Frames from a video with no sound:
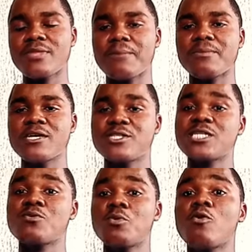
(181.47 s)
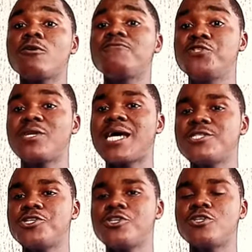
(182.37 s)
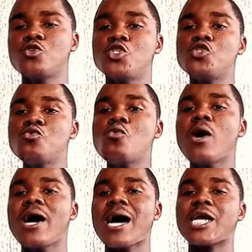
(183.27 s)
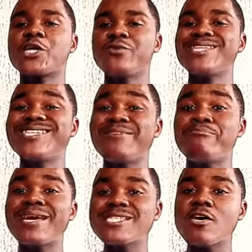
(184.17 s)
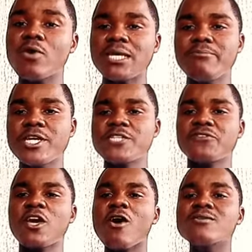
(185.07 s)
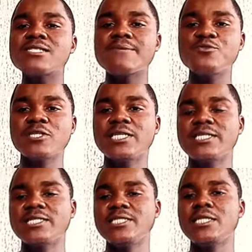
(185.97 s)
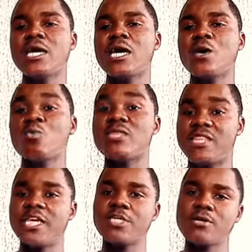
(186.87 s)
Yeah, so that's what we call visualization. So you are creating a mental image for the concept you're learning within